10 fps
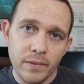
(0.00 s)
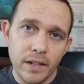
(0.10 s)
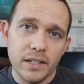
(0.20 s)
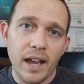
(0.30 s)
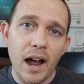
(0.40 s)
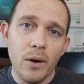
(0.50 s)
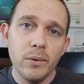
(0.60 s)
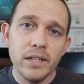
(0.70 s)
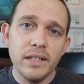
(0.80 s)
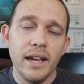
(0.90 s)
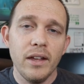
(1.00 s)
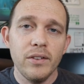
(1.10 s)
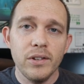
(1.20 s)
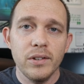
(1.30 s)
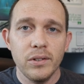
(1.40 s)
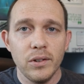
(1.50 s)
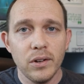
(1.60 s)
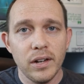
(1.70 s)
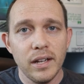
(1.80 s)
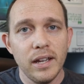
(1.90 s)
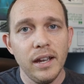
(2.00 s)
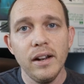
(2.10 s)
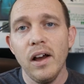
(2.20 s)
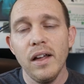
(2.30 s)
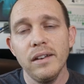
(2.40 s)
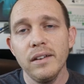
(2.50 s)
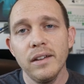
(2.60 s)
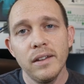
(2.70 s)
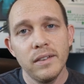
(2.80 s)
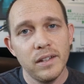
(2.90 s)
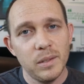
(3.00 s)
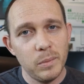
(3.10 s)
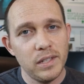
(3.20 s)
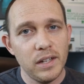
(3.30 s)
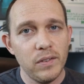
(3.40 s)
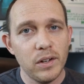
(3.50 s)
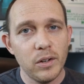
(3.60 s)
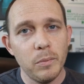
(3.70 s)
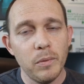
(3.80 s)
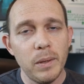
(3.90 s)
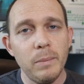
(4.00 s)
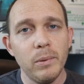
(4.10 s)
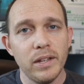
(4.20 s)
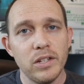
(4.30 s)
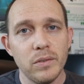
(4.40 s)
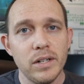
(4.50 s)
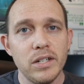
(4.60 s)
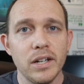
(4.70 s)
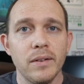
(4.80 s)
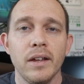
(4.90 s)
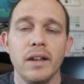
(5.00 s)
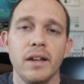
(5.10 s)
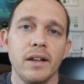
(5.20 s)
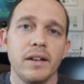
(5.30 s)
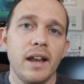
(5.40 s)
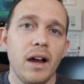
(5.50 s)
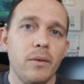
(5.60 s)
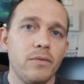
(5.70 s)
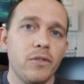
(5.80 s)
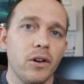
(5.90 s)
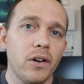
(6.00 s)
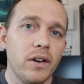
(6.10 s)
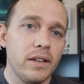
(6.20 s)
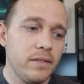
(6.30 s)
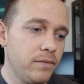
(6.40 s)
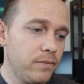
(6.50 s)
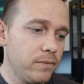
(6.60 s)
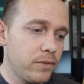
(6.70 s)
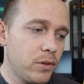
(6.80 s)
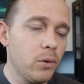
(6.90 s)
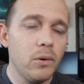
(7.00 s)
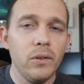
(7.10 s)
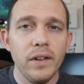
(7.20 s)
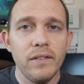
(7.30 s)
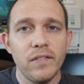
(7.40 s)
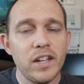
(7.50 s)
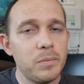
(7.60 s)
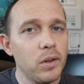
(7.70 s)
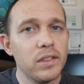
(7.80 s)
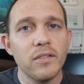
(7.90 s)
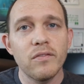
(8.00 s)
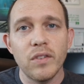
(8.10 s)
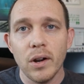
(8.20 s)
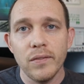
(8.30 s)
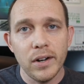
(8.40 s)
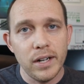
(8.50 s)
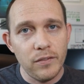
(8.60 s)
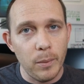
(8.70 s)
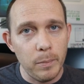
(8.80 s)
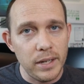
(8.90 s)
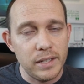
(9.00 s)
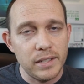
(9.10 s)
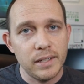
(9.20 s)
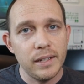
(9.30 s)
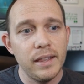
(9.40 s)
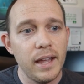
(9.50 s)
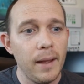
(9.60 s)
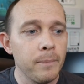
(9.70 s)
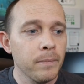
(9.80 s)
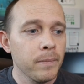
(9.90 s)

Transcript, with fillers: is how detailed you're going to get on the specific group of people that you're reaching. Now for Google and Facebook, they're very, very different beasts in that